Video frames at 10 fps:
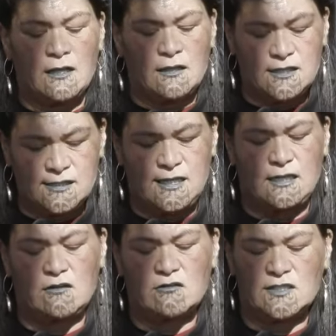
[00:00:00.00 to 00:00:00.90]
This sat
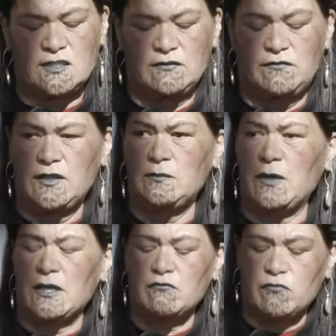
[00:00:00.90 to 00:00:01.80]
alongside
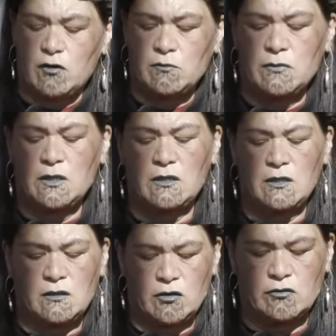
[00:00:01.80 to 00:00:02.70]
feedback from
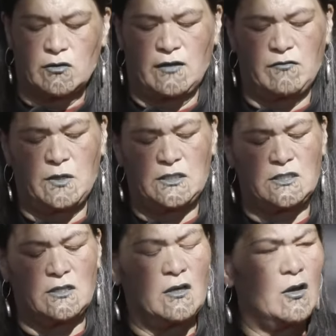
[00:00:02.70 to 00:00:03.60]
local government
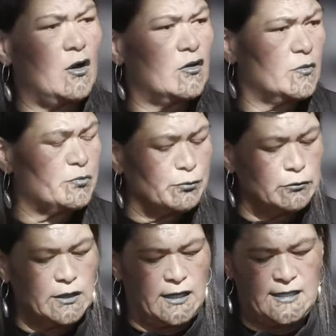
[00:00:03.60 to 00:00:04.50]
on the
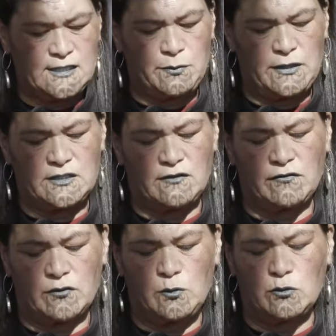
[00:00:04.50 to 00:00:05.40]
broader aspects of
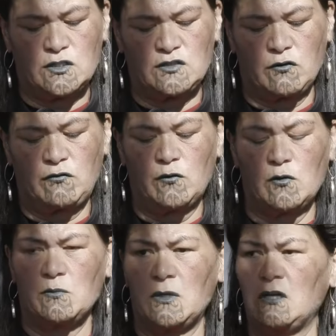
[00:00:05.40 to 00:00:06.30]
Three Waters
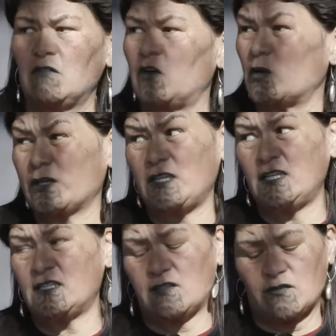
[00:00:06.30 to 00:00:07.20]
reform following
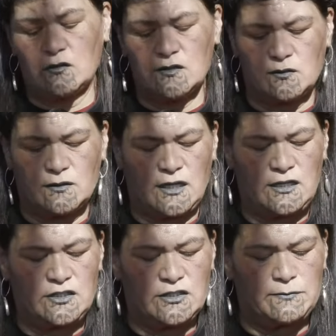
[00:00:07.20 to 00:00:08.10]
years of
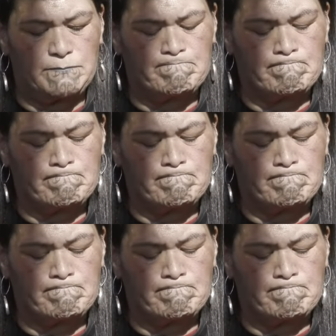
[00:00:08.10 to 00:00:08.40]
consultation.